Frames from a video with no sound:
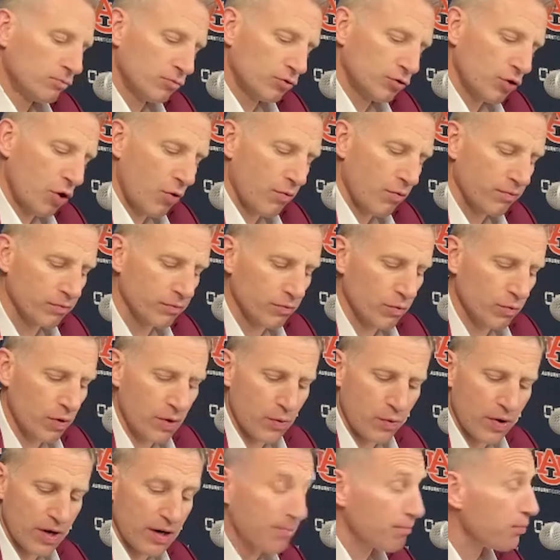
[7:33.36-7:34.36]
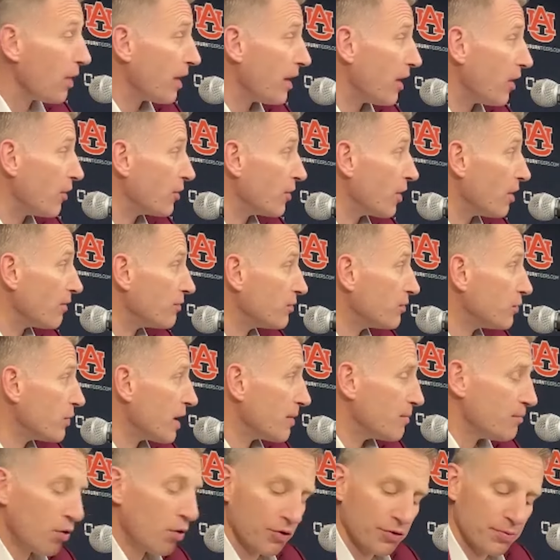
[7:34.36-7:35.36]
So we, we didn't play hard enough. We
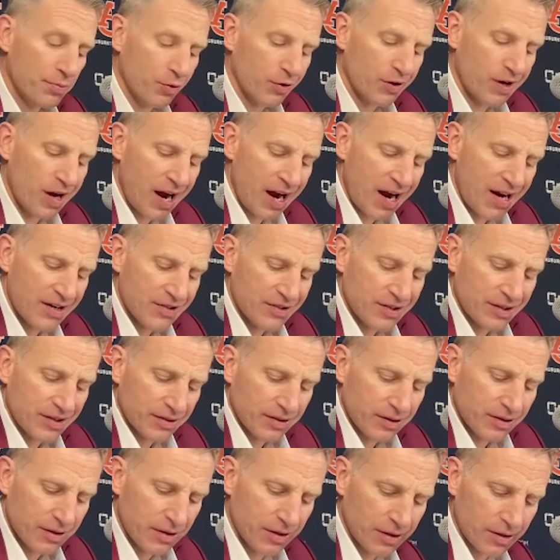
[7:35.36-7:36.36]
had multiple guys that